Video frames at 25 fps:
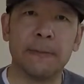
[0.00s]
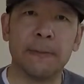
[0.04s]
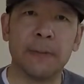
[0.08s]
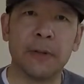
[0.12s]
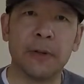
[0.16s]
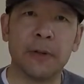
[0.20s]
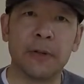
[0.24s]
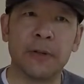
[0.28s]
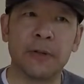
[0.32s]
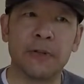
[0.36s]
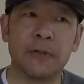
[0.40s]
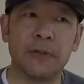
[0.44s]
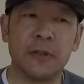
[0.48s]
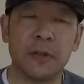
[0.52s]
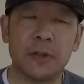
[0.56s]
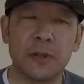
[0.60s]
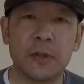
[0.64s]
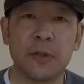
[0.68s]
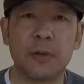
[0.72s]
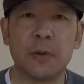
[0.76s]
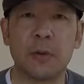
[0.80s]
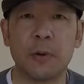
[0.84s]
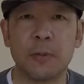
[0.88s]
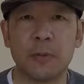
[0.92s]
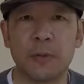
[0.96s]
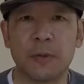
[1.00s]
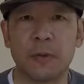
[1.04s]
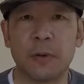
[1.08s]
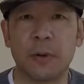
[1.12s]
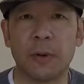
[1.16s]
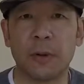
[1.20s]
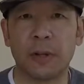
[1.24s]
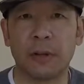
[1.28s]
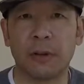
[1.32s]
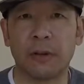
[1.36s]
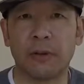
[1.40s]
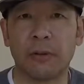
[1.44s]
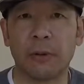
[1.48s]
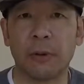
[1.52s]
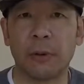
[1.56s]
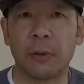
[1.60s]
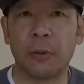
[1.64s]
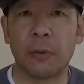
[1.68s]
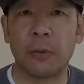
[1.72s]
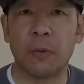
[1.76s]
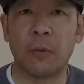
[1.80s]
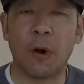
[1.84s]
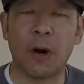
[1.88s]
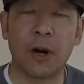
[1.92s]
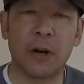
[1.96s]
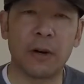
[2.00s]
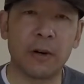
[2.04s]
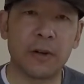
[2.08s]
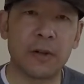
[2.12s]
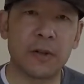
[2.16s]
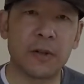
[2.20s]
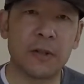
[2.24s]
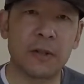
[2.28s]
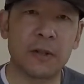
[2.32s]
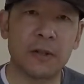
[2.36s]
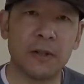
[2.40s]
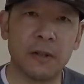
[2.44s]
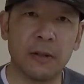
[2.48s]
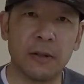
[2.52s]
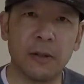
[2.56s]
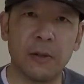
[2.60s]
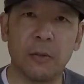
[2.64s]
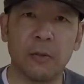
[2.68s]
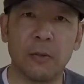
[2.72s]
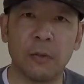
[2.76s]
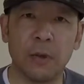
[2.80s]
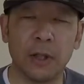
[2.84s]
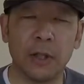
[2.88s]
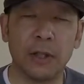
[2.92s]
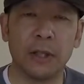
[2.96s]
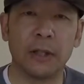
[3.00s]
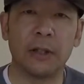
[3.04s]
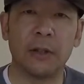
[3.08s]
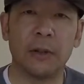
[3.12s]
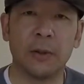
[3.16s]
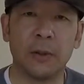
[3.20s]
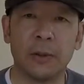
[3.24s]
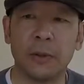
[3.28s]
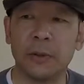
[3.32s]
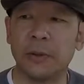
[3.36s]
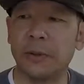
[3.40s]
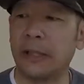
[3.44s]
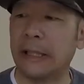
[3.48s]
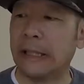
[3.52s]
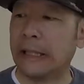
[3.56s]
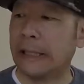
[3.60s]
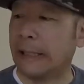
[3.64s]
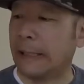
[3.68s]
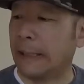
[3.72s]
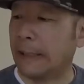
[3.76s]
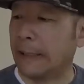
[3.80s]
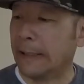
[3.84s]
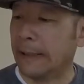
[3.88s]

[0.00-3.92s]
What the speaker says: There's a few storms rolling through, water's still really cold.